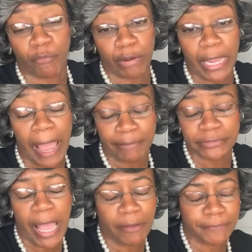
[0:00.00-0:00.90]
For real, I
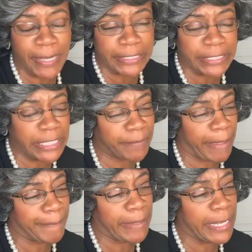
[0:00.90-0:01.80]
was about to get
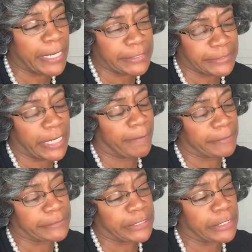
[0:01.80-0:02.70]
in my bed, and I said,
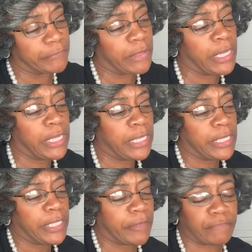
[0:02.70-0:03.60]
let me see
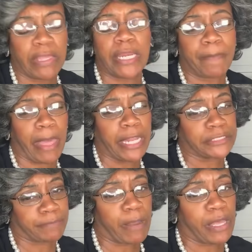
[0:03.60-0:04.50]
if
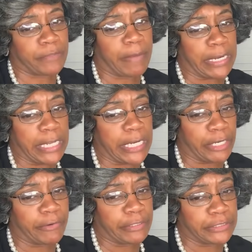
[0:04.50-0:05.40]
anybody else bothered by
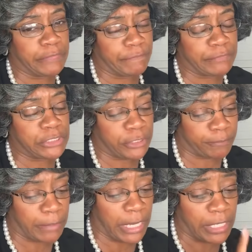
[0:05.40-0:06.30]
that, or if it's
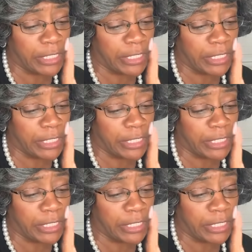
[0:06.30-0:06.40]
just me.